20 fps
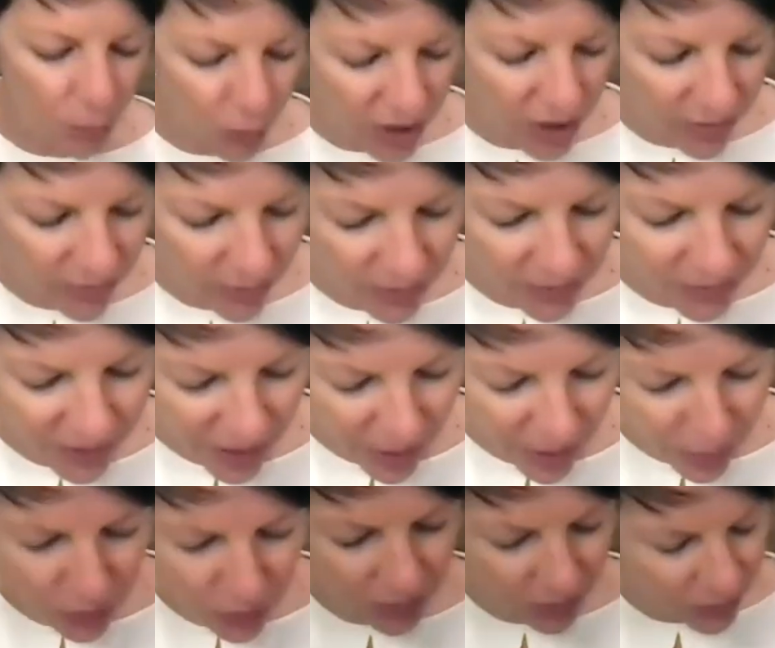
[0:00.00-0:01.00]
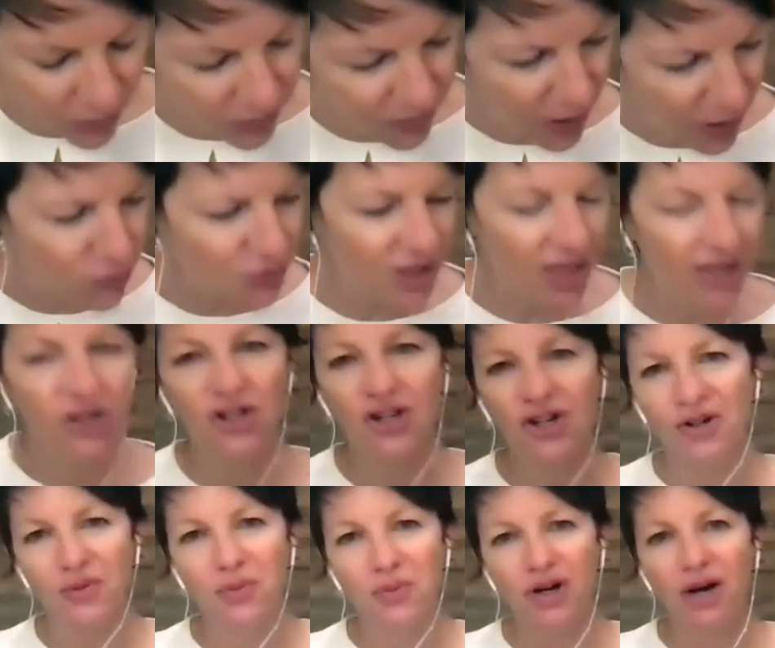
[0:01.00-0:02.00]
we have a found
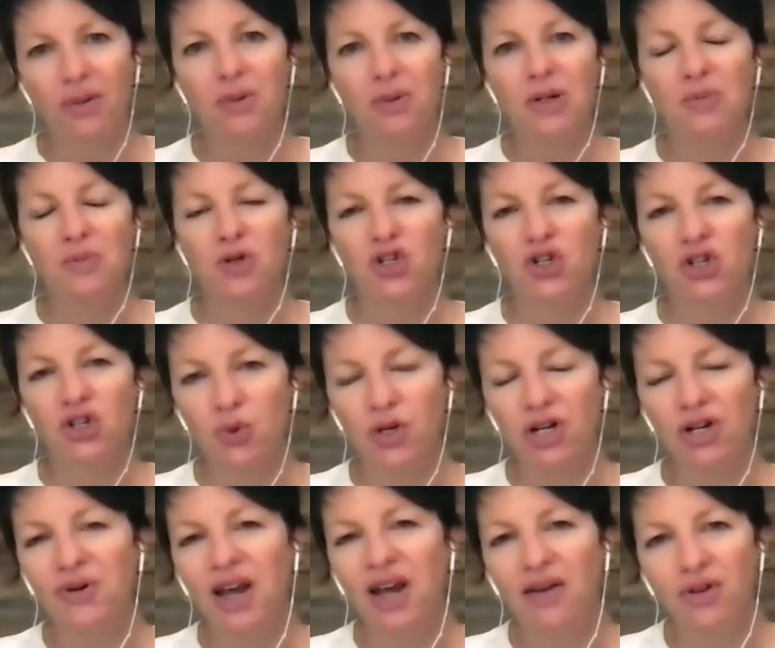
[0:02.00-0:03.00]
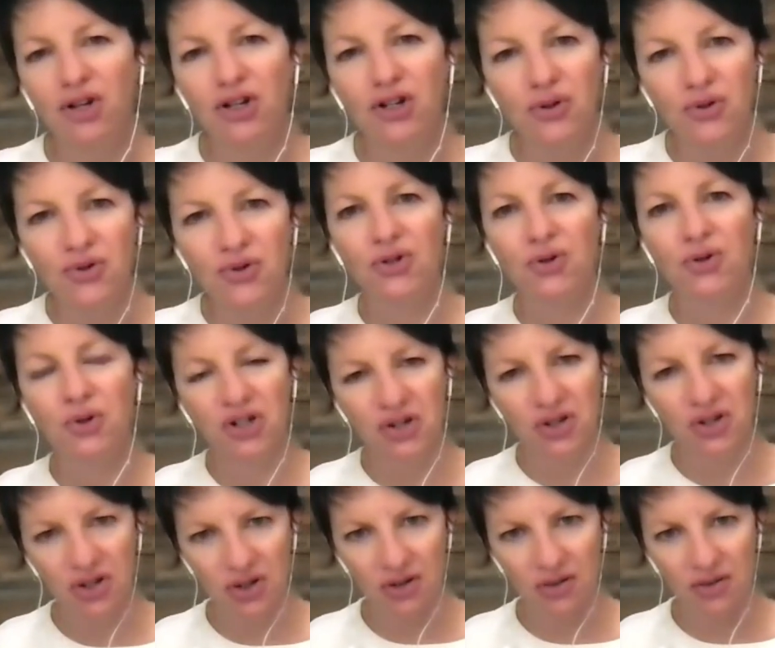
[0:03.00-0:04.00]
foundational problem, which is we don't have a news
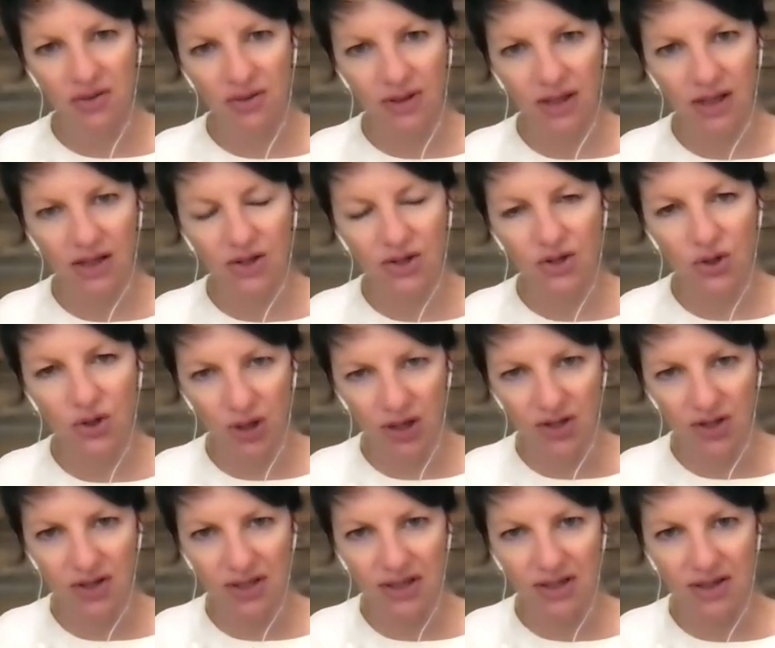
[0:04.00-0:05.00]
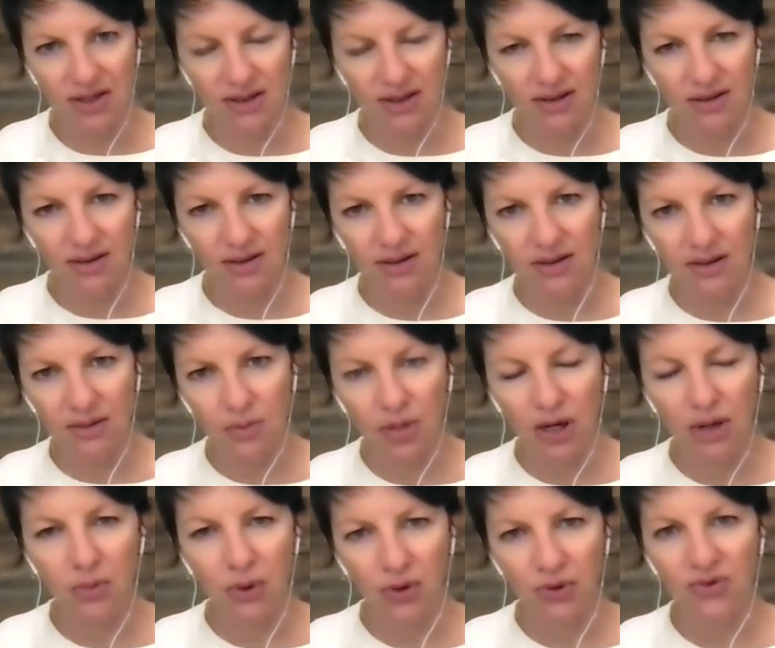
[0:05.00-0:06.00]
source that is trusted by
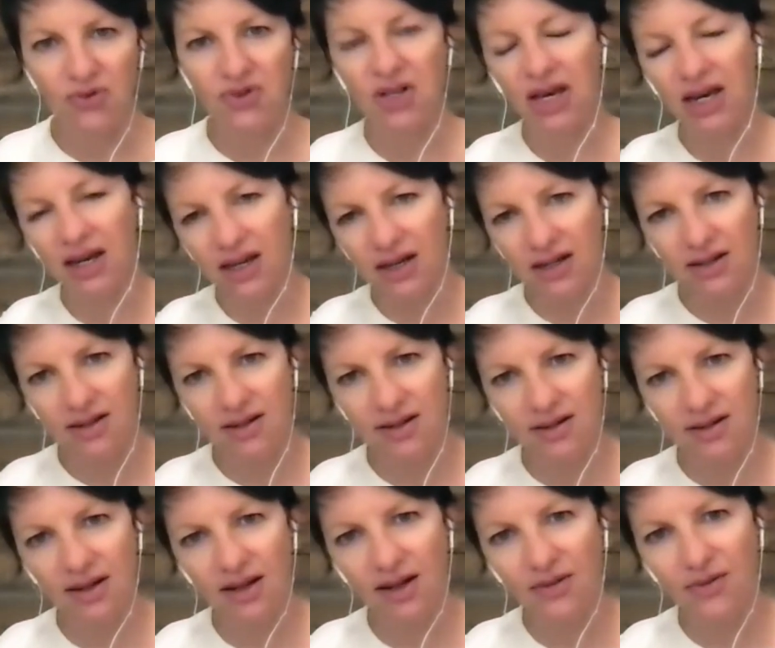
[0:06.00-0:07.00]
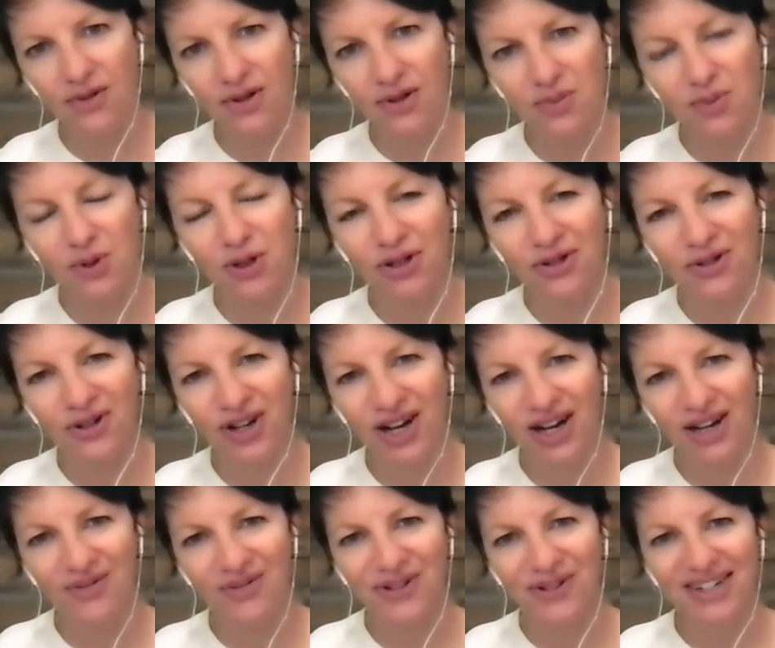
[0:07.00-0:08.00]
both sides of this political
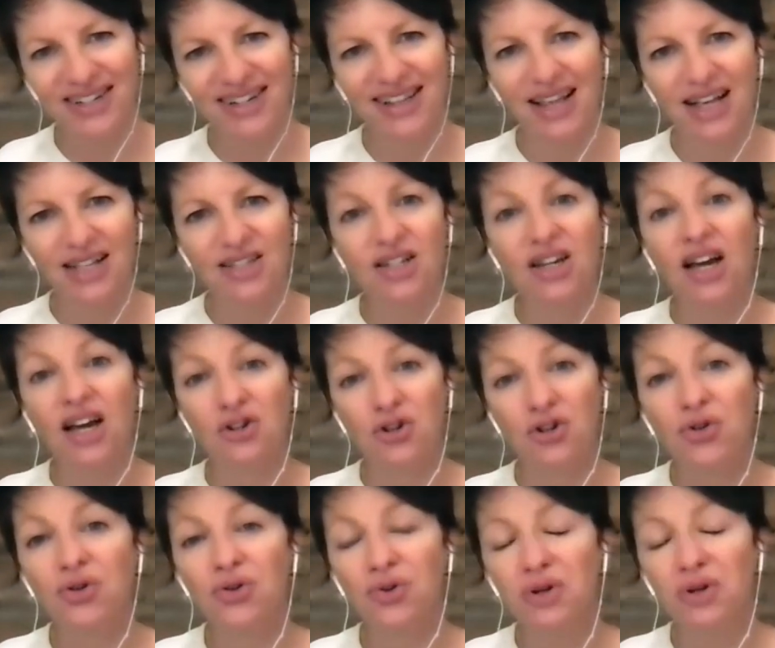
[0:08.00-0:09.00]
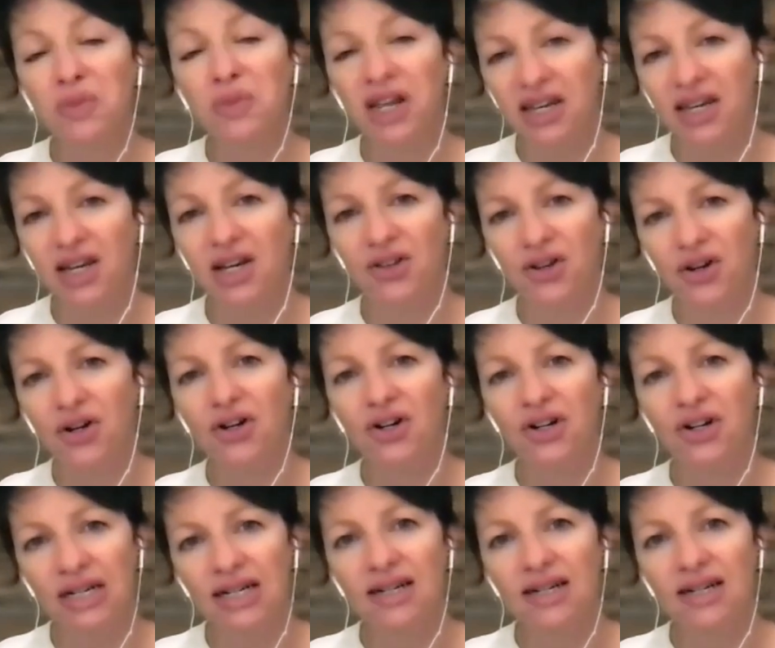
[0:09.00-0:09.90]
conflict. And that's not true in many other